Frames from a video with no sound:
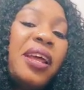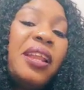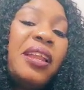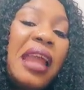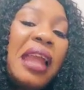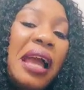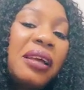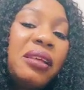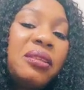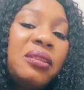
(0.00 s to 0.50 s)

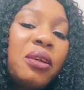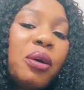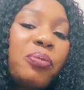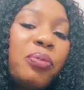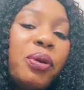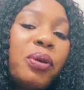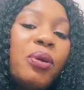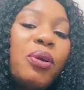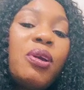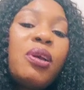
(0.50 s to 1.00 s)
like some
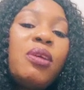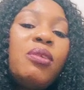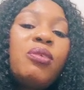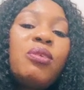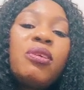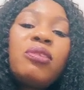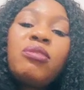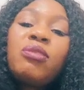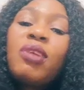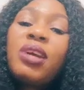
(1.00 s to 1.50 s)
people,
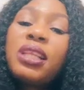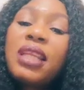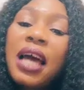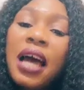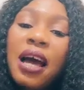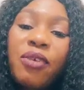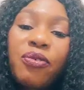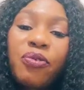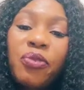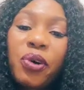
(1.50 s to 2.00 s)
it's not
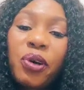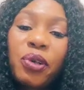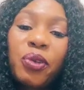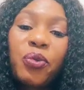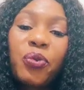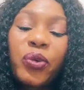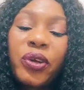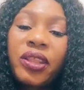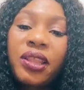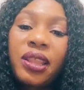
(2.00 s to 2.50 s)
our fault.
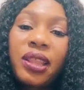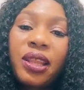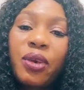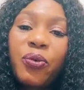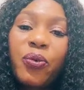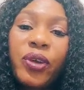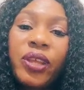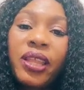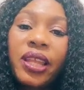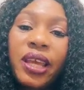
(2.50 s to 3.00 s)
We
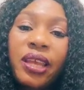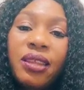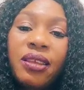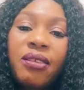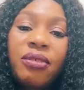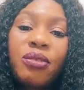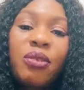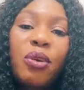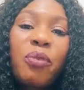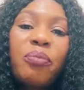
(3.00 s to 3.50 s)

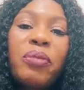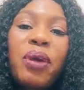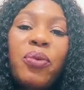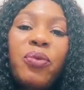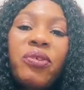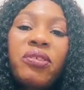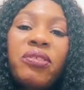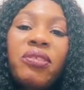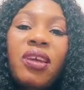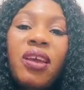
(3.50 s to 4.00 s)
ladies, some men
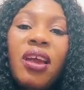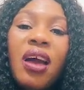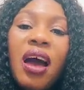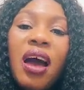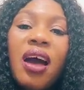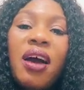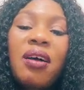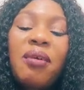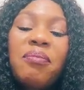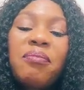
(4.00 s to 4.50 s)
will say,
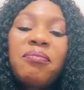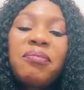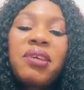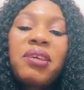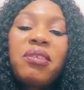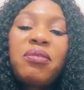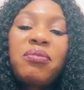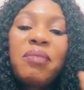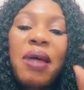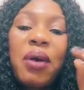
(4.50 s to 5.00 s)

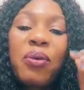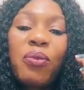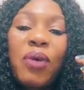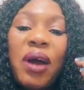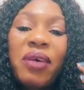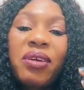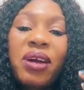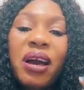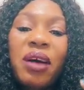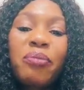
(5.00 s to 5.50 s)
this my
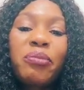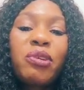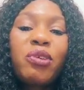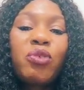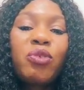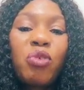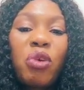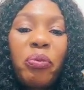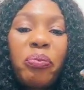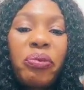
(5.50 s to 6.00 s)
wife can be
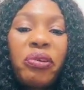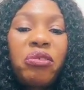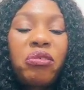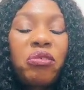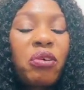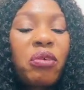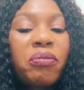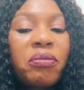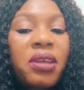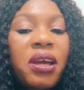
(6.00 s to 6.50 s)
grumpy
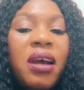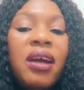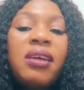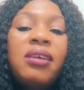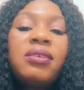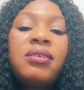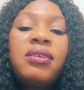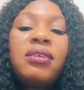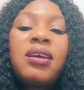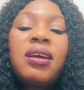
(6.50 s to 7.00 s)

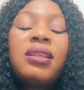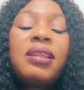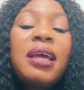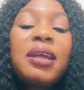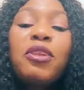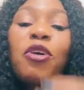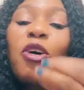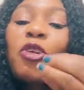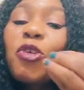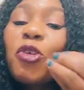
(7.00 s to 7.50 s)
sometimes.
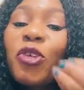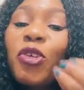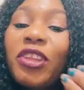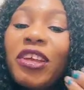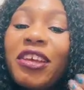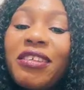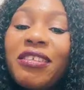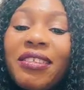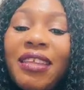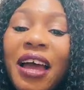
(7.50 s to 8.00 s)
They don't
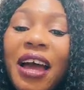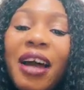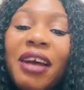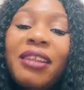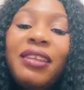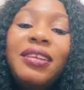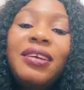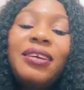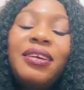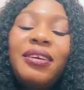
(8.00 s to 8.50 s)

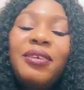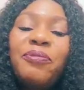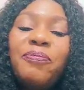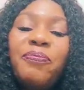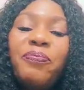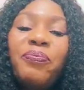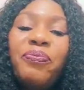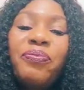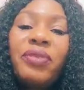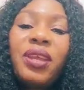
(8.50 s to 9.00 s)
understand.
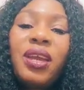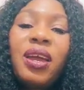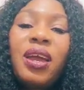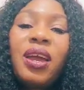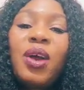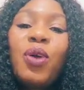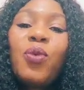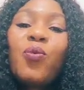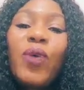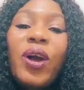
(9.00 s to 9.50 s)

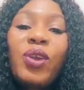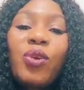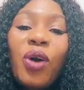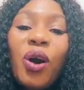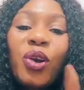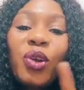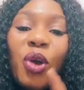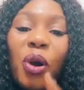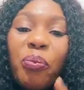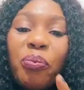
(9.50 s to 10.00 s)
When you're
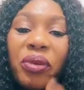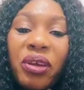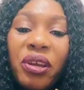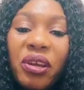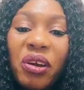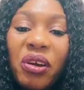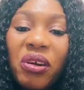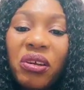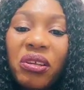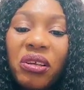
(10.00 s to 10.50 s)
on your
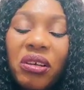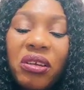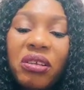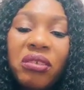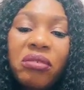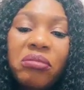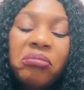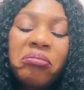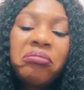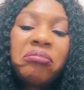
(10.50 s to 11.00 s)
period,
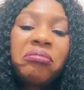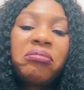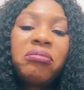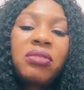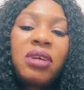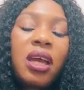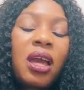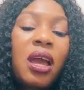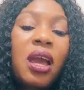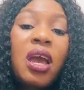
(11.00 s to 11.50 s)

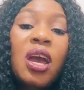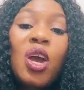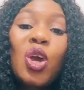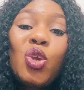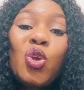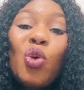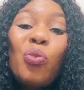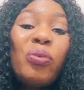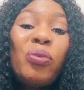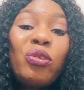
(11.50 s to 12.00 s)

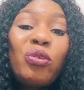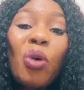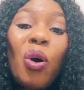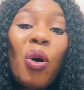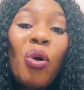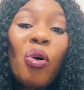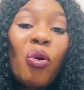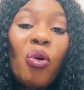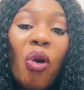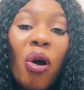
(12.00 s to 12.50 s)
you'll be
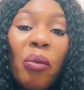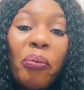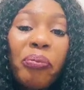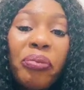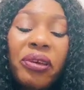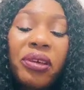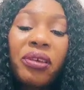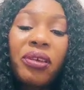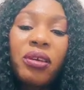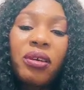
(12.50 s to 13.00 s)
so
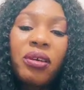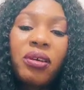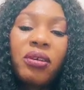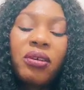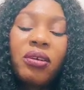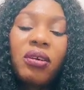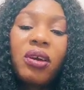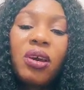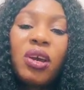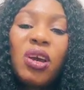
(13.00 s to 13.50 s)
grumpy.
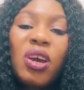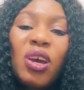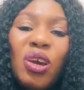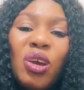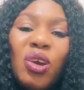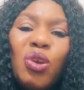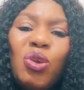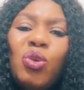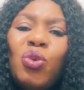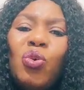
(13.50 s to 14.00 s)

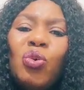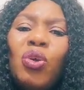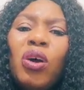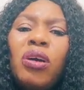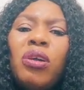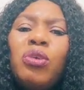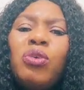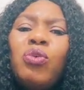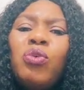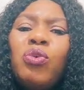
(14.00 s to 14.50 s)
You
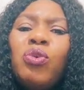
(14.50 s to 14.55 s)
don't